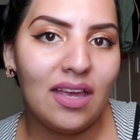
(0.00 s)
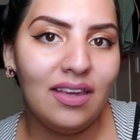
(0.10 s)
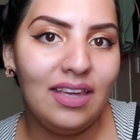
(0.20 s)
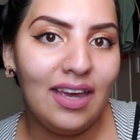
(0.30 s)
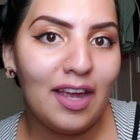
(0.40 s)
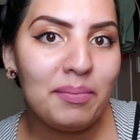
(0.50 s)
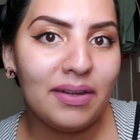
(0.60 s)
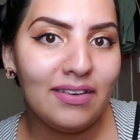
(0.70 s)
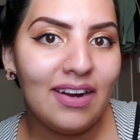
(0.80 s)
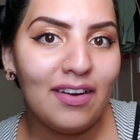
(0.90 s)
he had
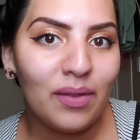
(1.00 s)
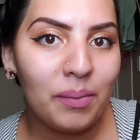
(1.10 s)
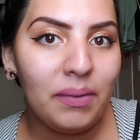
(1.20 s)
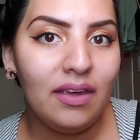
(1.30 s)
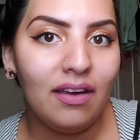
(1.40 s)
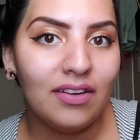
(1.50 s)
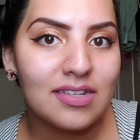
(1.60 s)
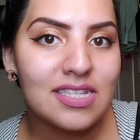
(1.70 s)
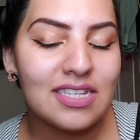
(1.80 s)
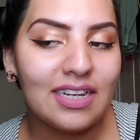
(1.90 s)
better hair than me,
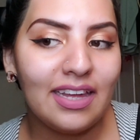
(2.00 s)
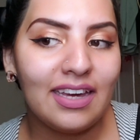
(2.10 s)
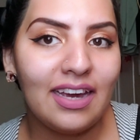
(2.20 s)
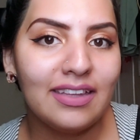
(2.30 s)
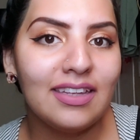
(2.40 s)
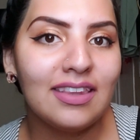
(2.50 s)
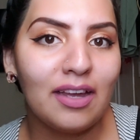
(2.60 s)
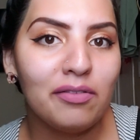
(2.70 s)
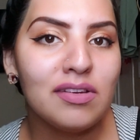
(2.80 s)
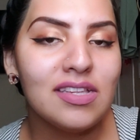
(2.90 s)
honestly. Like, I think
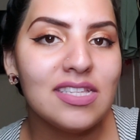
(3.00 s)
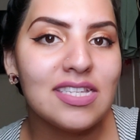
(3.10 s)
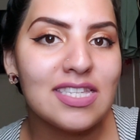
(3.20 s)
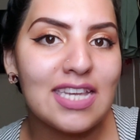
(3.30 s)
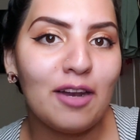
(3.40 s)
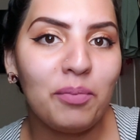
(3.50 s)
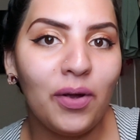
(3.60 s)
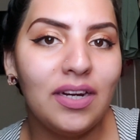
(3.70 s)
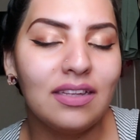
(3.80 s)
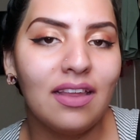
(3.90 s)
that was the sad
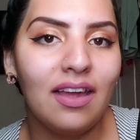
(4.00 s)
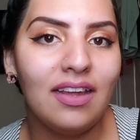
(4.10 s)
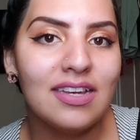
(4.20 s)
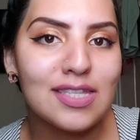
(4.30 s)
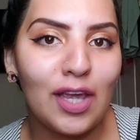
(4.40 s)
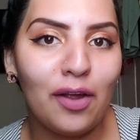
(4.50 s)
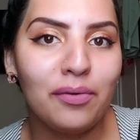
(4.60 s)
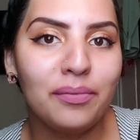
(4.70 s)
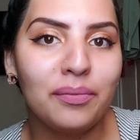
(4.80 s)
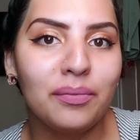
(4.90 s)
part, that his
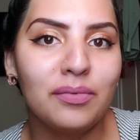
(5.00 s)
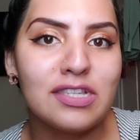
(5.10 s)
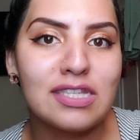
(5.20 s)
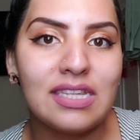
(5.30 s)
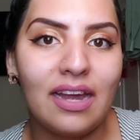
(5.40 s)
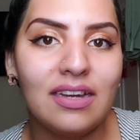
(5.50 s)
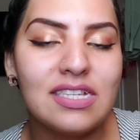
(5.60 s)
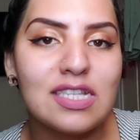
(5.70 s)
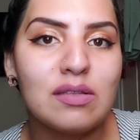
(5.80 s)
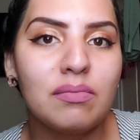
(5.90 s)
hair was
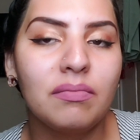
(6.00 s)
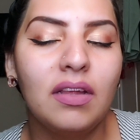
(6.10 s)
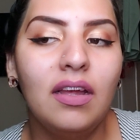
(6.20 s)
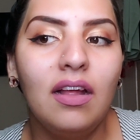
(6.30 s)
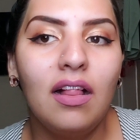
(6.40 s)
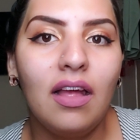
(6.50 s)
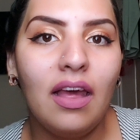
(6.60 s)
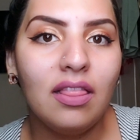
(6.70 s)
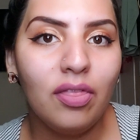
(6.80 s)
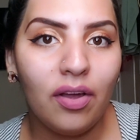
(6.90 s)
nice
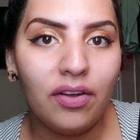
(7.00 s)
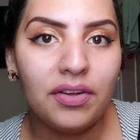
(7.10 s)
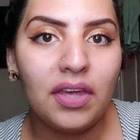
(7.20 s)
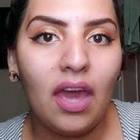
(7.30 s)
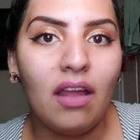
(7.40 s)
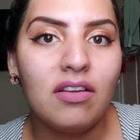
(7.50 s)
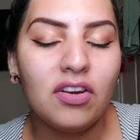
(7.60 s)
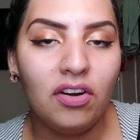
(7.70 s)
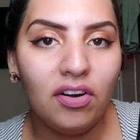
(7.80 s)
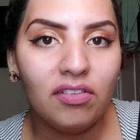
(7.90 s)
and long and
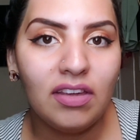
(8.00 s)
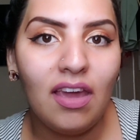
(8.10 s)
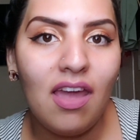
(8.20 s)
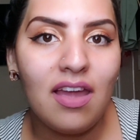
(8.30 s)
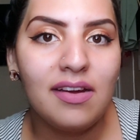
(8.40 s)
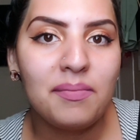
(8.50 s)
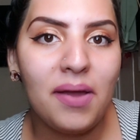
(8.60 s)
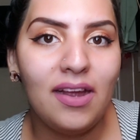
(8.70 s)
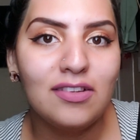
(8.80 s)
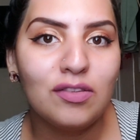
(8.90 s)
curly, and
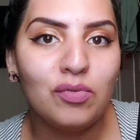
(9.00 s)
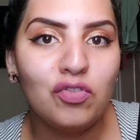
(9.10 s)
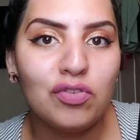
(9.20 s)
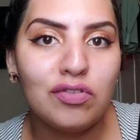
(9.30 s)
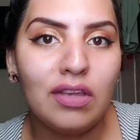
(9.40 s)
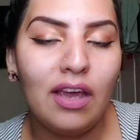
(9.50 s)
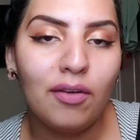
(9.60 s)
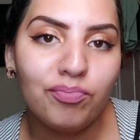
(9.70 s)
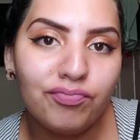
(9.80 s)
mine was just like,